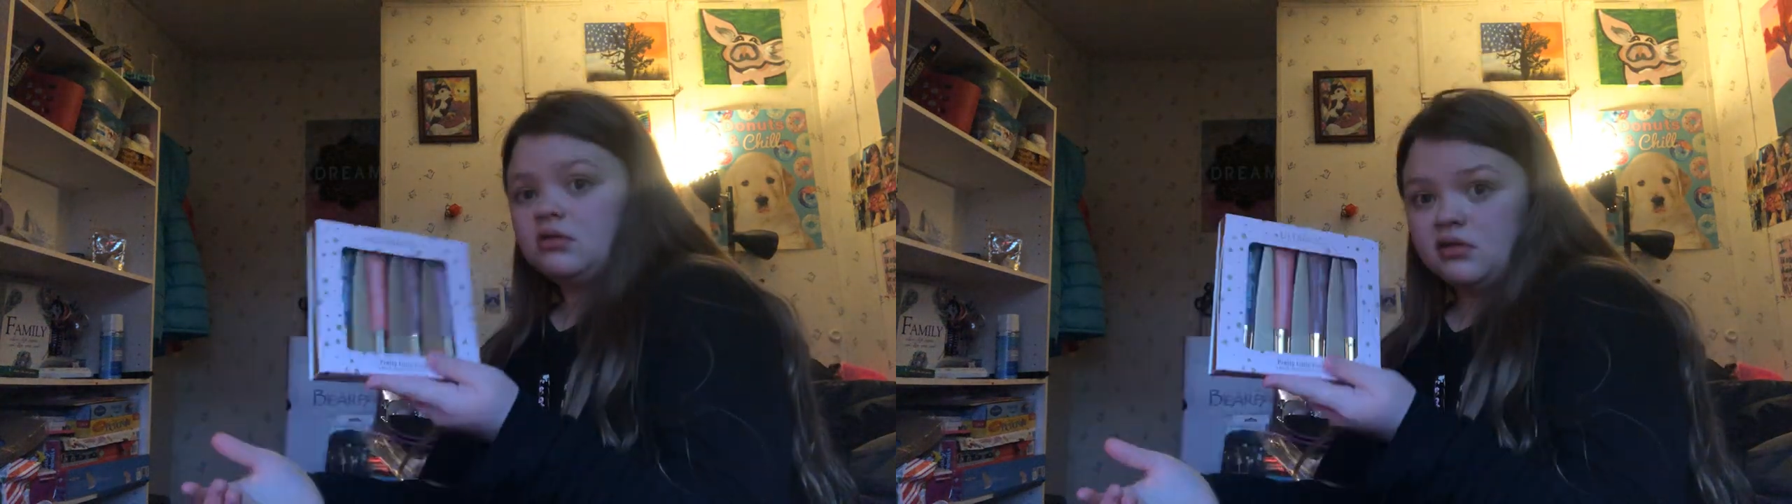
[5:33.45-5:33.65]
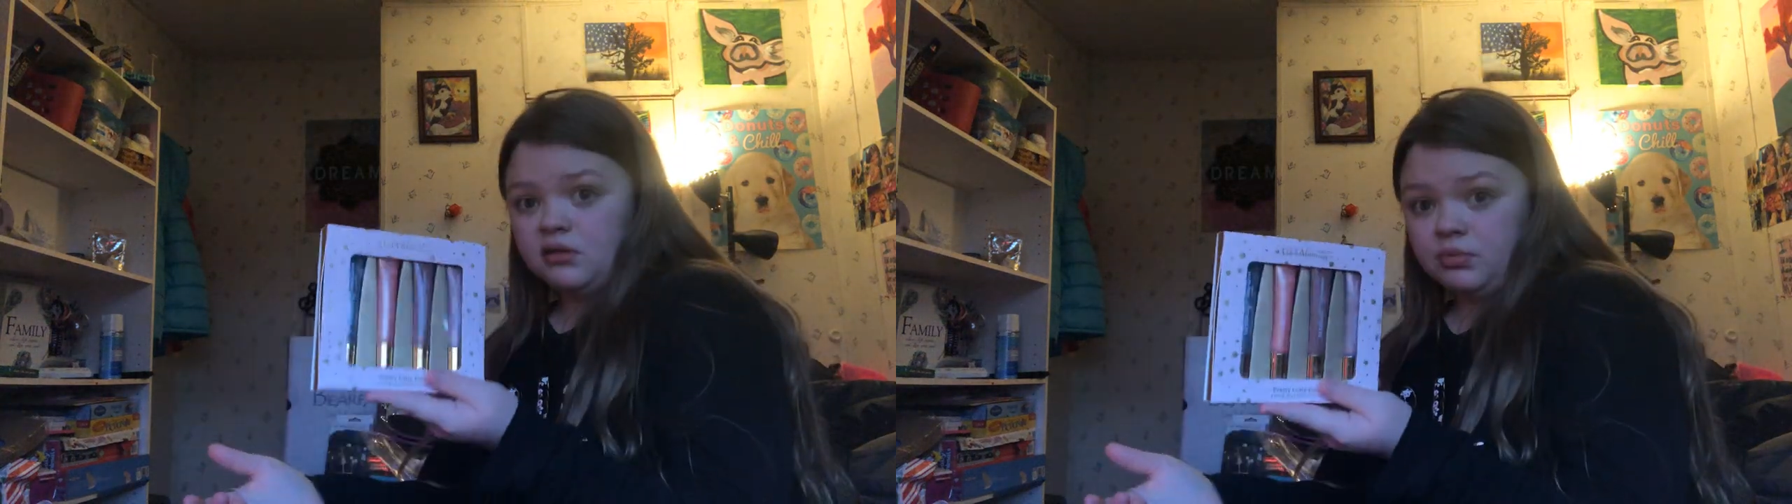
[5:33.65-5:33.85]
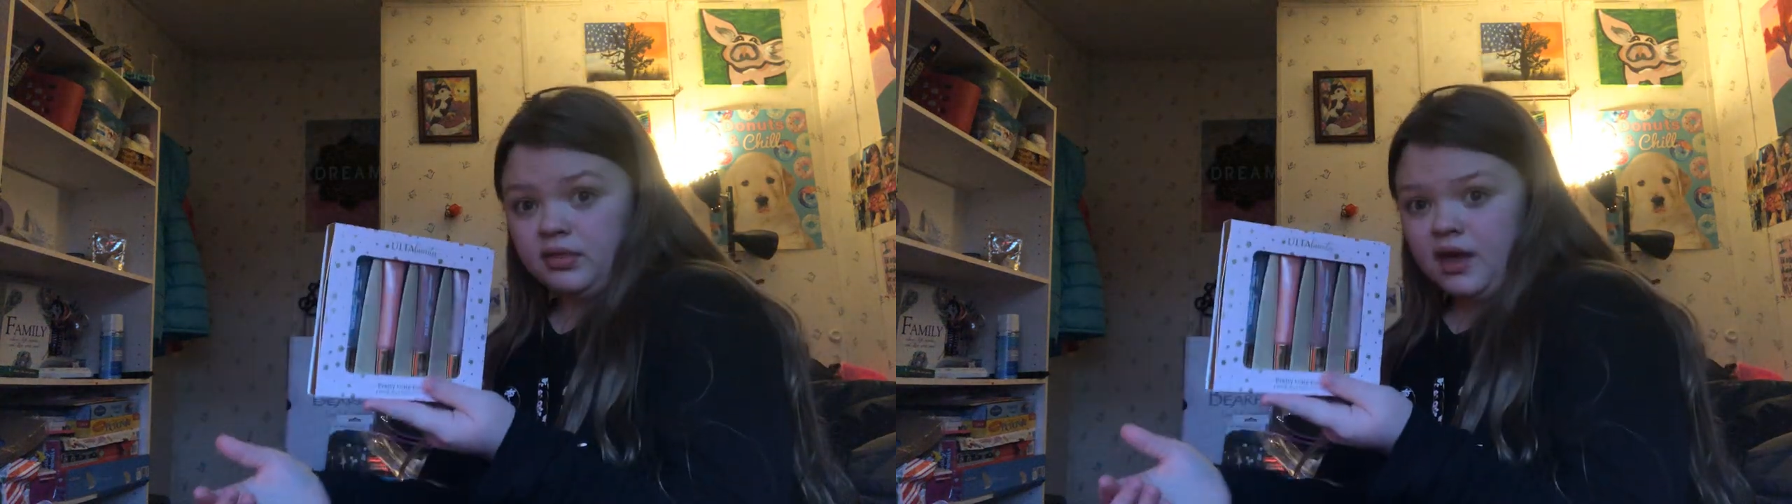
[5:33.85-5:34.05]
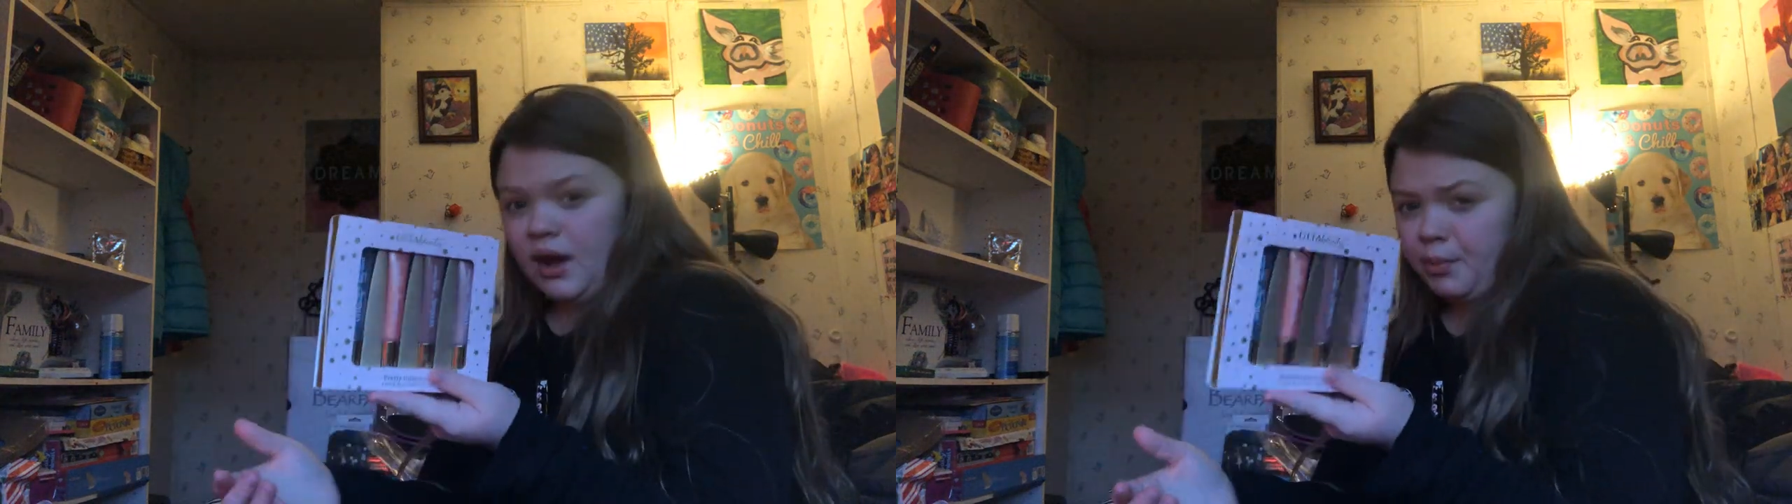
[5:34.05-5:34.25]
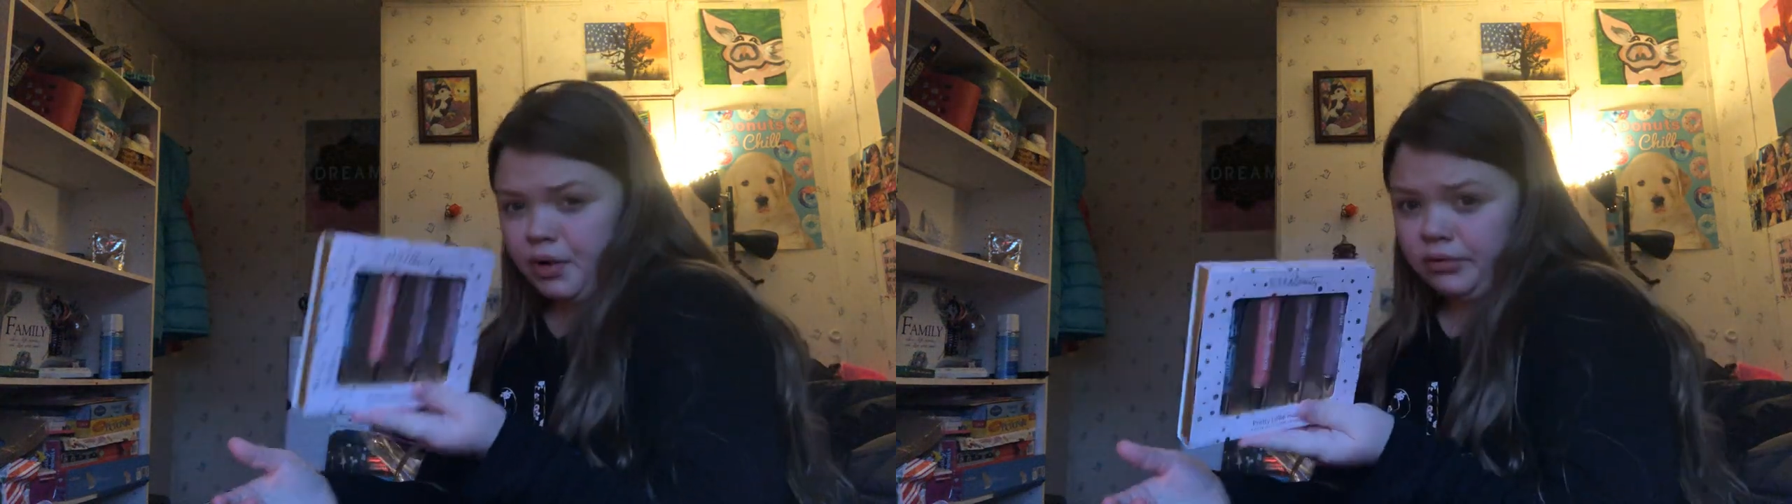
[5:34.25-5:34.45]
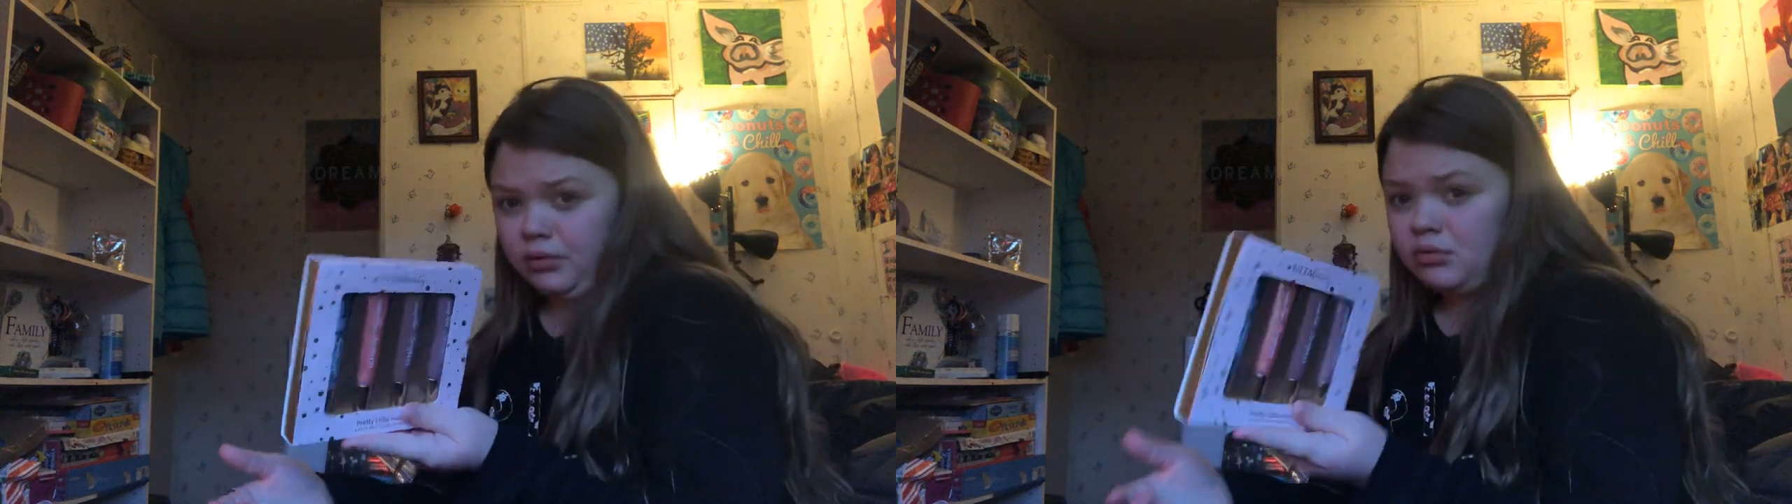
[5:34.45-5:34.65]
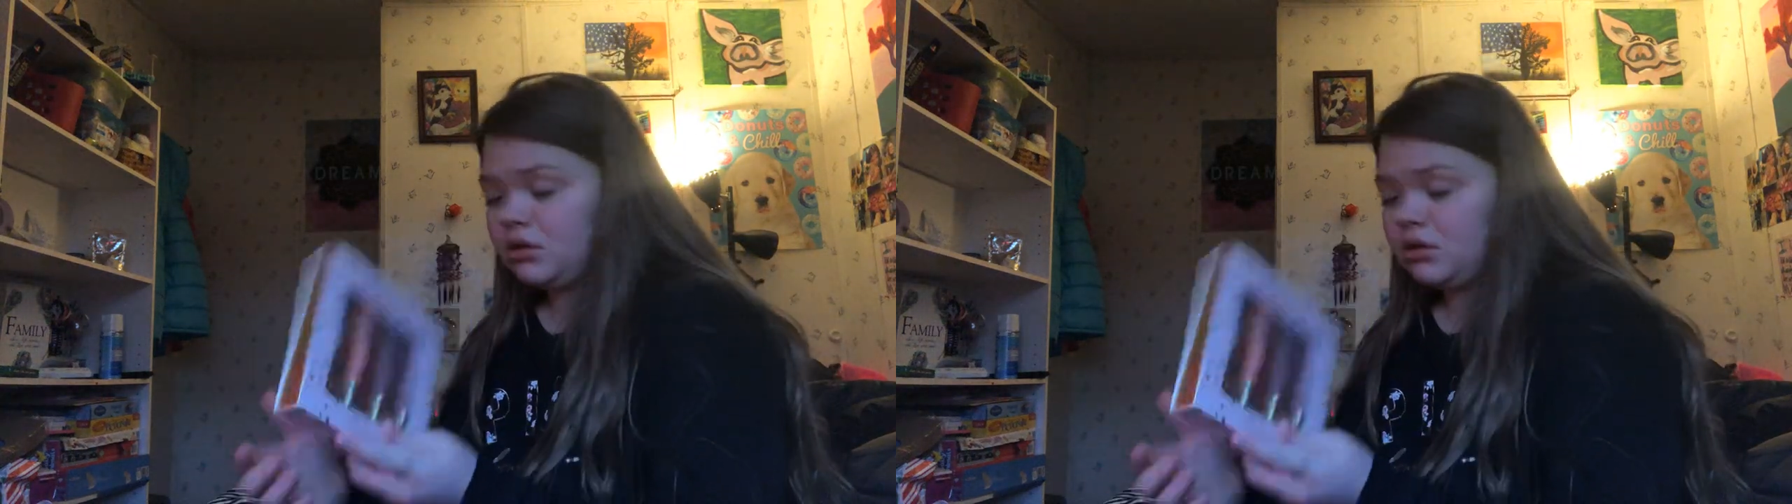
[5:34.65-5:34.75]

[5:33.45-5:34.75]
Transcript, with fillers: something that I probably won't